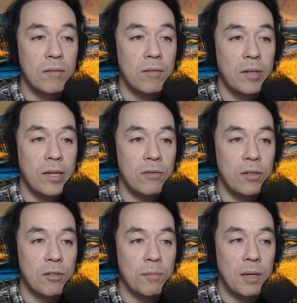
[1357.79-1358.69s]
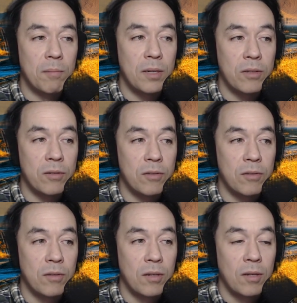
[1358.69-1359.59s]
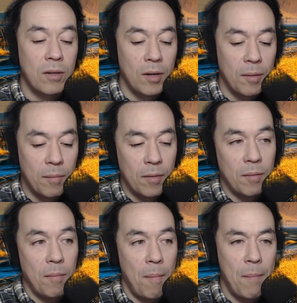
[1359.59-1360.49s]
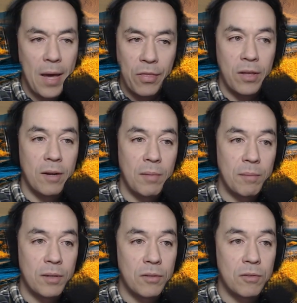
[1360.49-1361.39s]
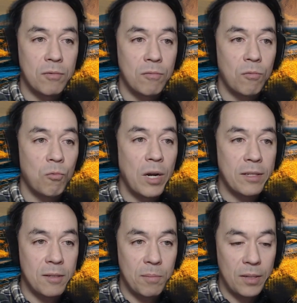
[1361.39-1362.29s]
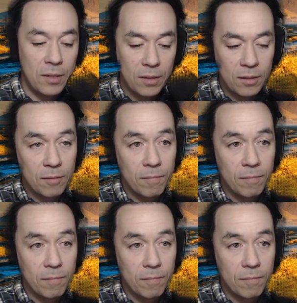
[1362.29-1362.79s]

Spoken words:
Okay, so I use my mother's method, my mother's recipe,